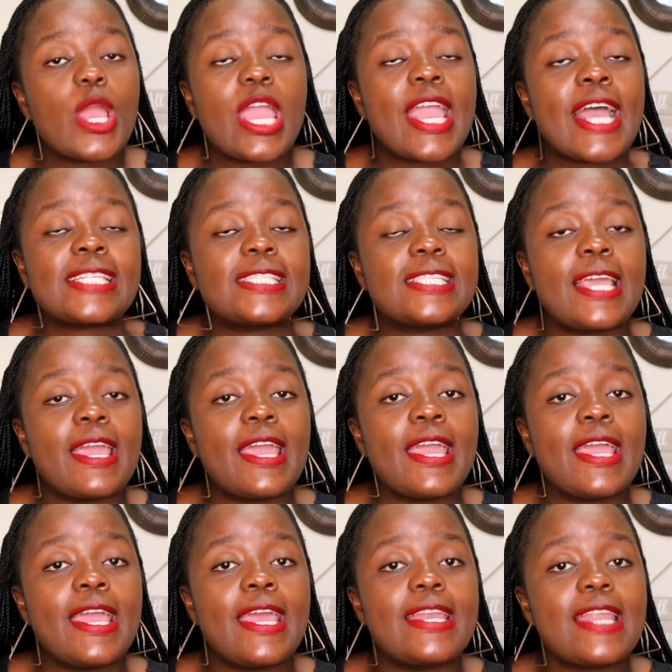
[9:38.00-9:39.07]

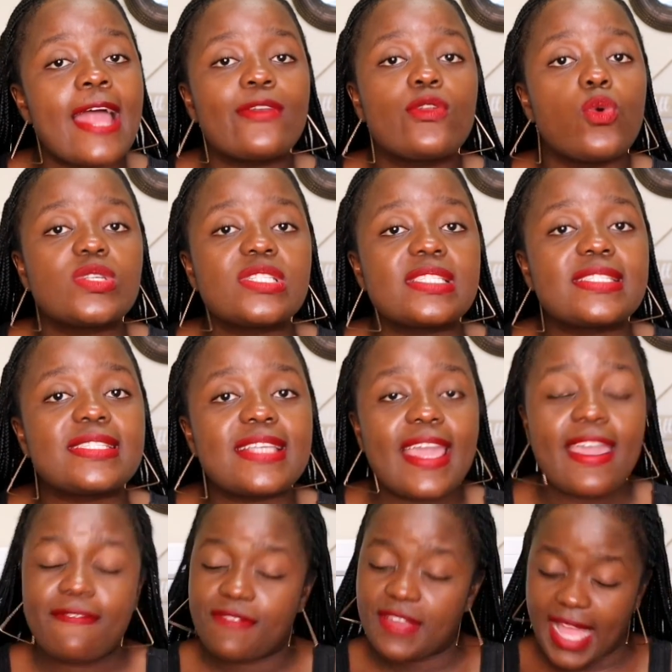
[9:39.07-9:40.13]
Eyase nandus
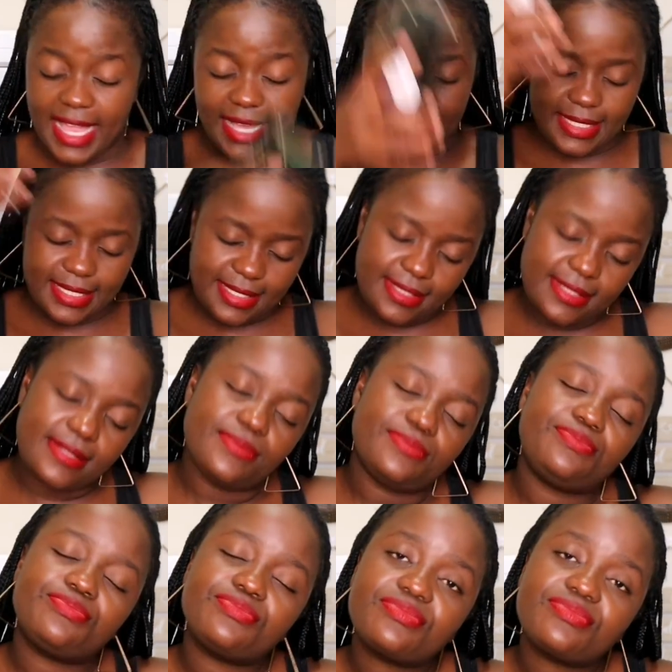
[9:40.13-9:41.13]
efika its